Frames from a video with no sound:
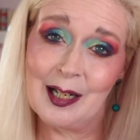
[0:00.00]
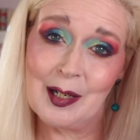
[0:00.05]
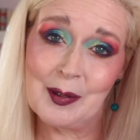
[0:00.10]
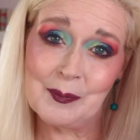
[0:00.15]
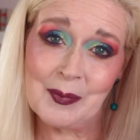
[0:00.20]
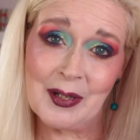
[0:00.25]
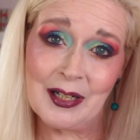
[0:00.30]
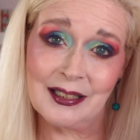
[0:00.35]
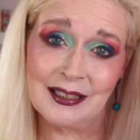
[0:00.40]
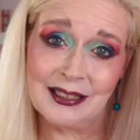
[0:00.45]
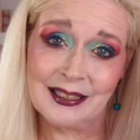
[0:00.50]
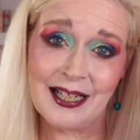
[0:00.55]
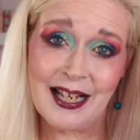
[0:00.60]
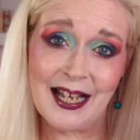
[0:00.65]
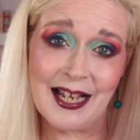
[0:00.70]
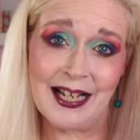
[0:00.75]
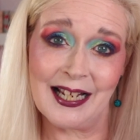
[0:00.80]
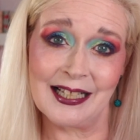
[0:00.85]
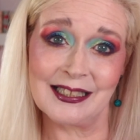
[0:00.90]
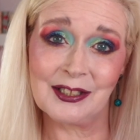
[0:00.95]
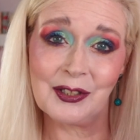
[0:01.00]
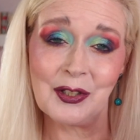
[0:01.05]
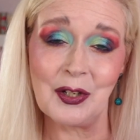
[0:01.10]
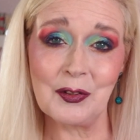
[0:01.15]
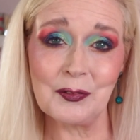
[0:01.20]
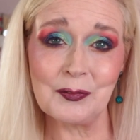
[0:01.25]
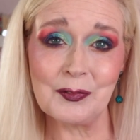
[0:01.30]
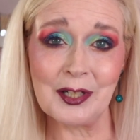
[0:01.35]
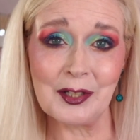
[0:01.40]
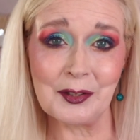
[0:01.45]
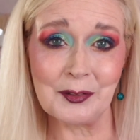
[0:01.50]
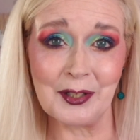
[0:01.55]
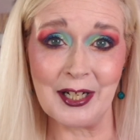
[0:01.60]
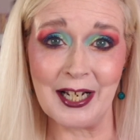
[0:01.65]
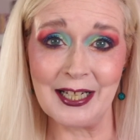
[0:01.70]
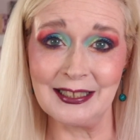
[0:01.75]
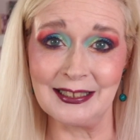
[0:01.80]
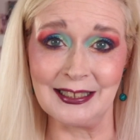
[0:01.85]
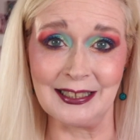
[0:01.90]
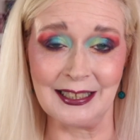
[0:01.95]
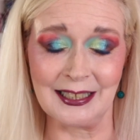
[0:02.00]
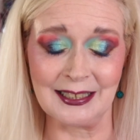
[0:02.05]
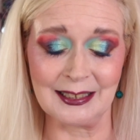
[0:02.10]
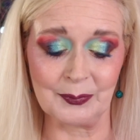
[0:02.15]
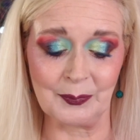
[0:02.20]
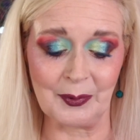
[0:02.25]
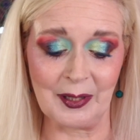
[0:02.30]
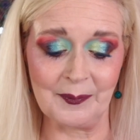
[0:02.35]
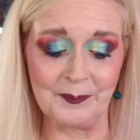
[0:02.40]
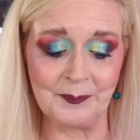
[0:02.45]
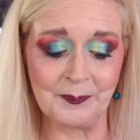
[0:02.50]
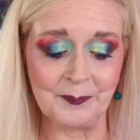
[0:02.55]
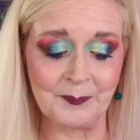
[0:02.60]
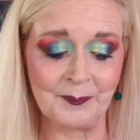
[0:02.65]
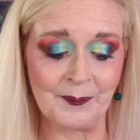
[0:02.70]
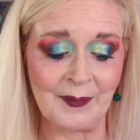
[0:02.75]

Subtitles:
But yeah, had a lot of fun creating this one.